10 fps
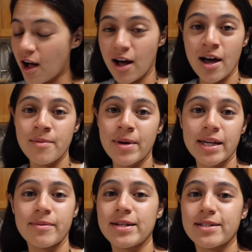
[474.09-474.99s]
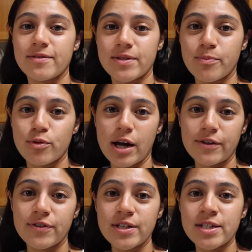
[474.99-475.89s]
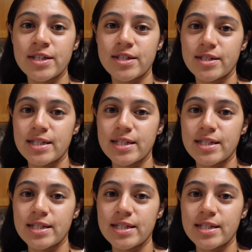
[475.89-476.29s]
I'm making myself some breakfast,